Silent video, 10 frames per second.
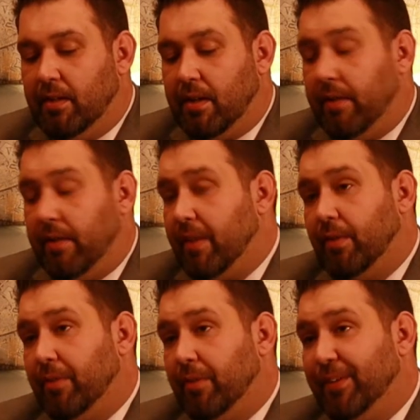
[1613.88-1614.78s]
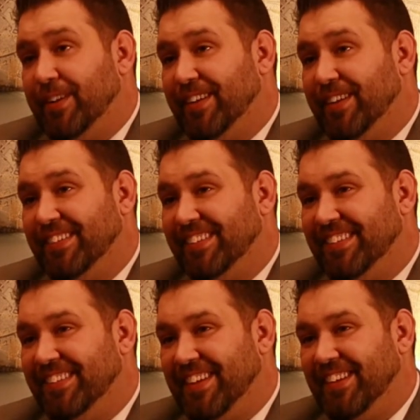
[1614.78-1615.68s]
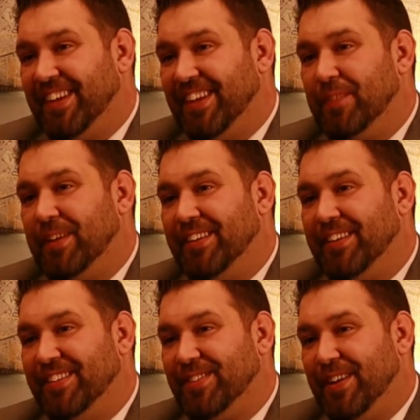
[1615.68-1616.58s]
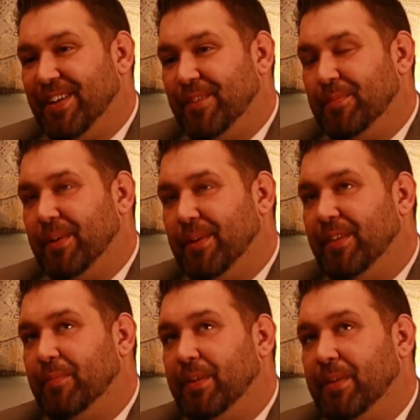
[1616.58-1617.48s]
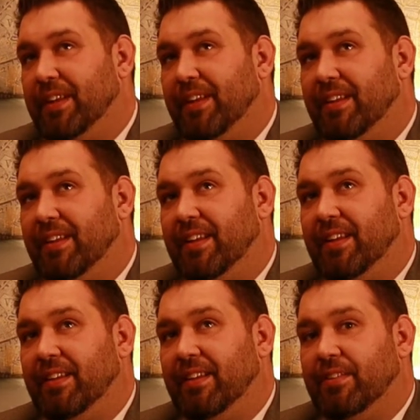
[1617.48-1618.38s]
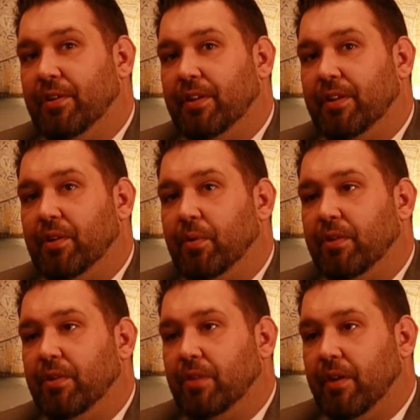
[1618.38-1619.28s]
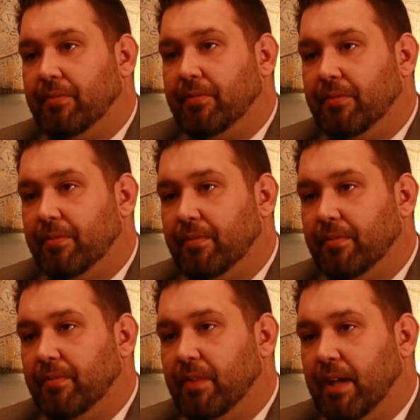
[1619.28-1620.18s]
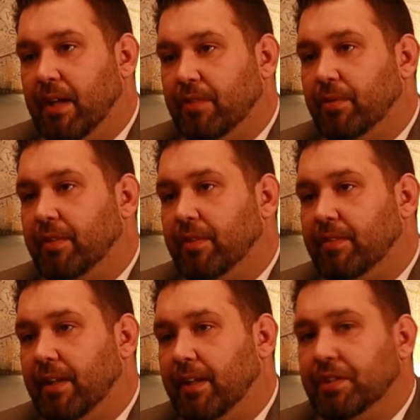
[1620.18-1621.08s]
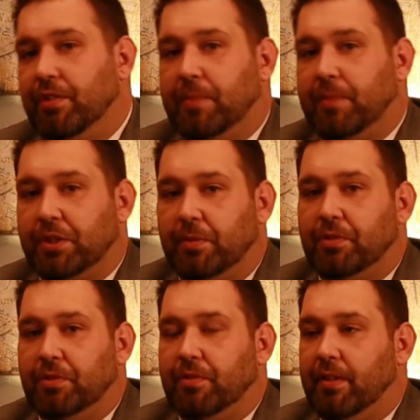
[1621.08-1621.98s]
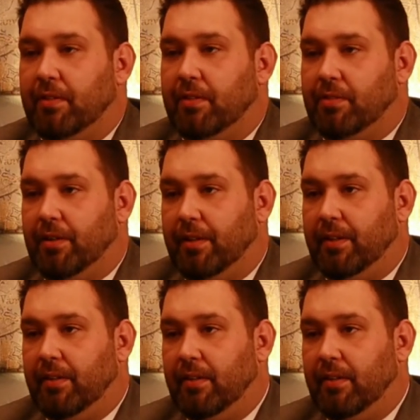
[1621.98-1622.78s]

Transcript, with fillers: I don't have it all figured out. I don't think anybody does, right? But but the the turning the noise off yeah. as a real estate agent, especially when you're just getting started,